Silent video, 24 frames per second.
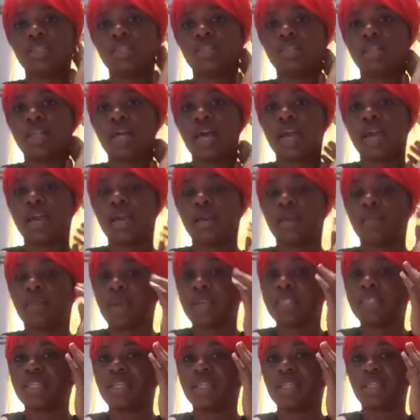to like
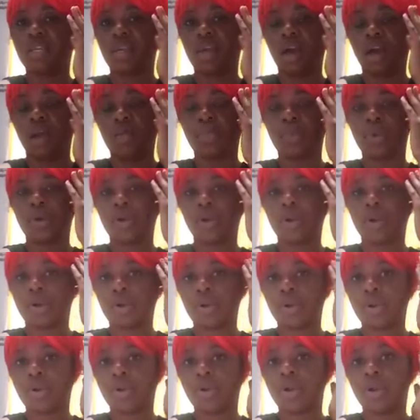basically up
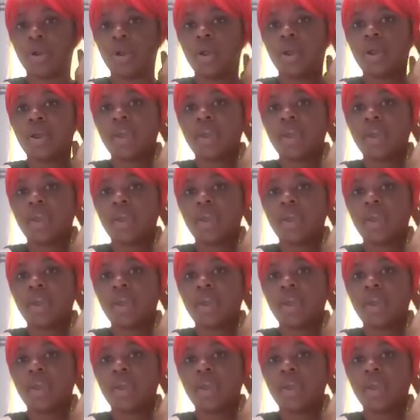her